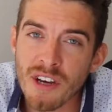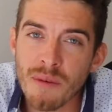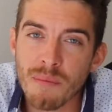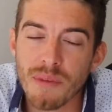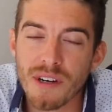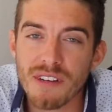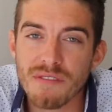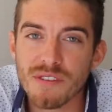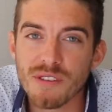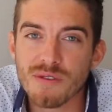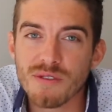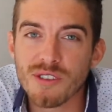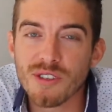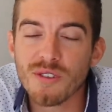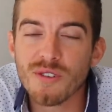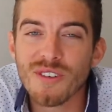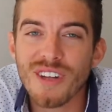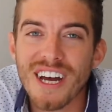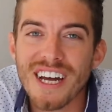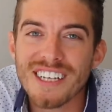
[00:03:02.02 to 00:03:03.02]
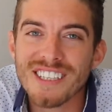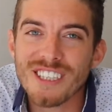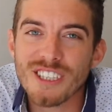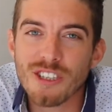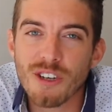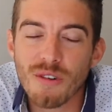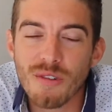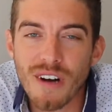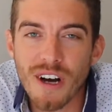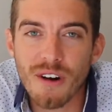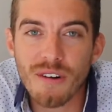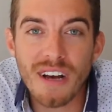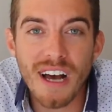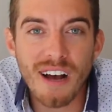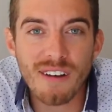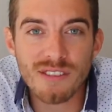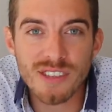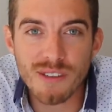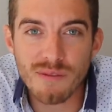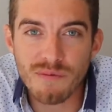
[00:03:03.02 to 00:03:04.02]
but if you do like to go out,
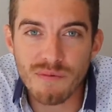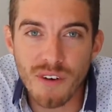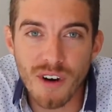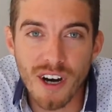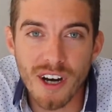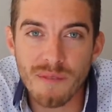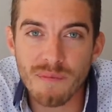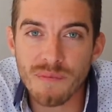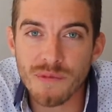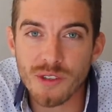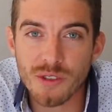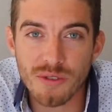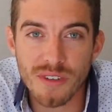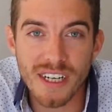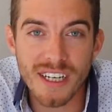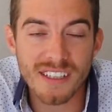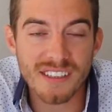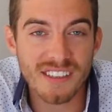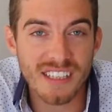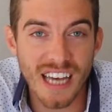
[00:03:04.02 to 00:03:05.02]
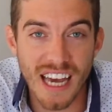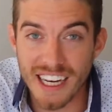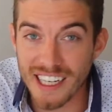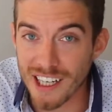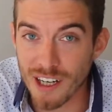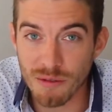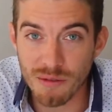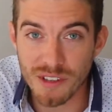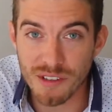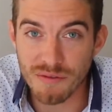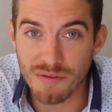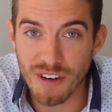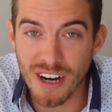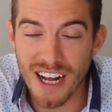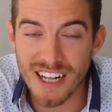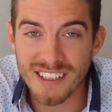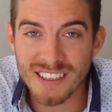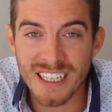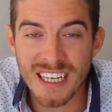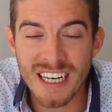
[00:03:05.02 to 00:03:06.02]
have some fun, drinks, hang out with the
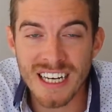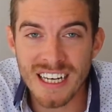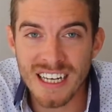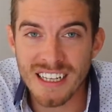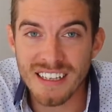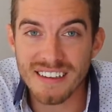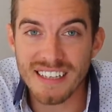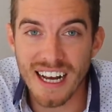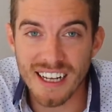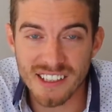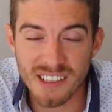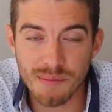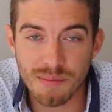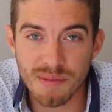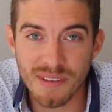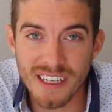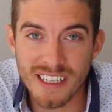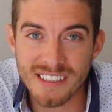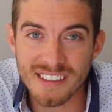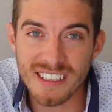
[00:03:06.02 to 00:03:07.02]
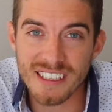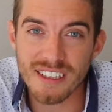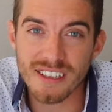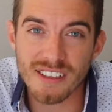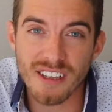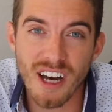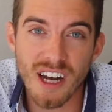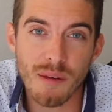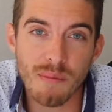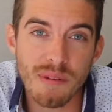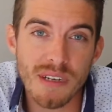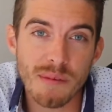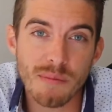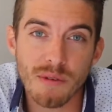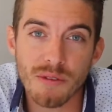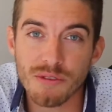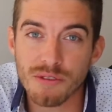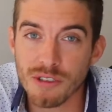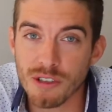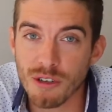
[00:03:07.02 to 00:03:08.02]
friends, that's a place that a lot of
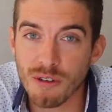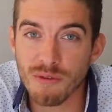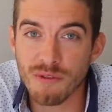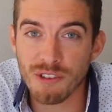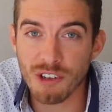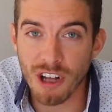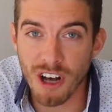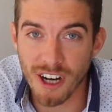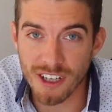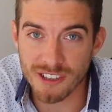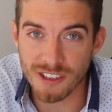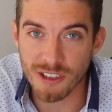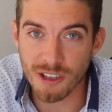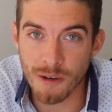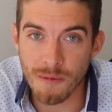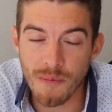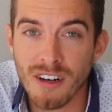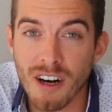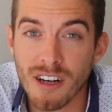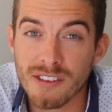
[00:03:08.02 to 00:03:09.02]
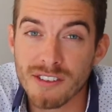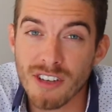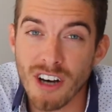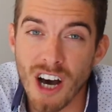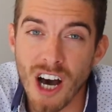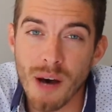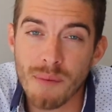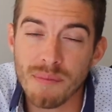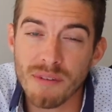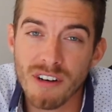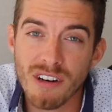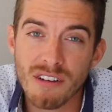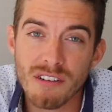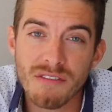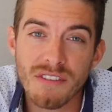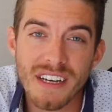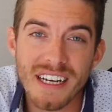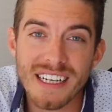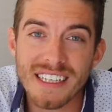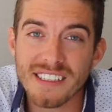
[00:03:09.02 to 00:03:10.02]
people do flock to, on top
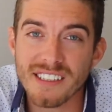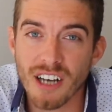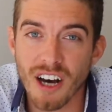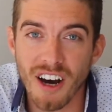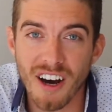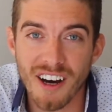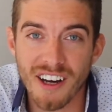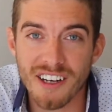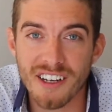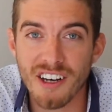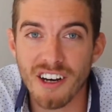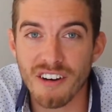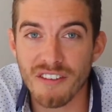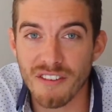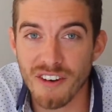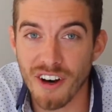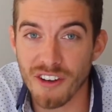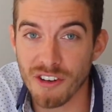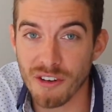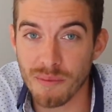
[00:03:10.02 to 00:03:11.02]
of a ton of other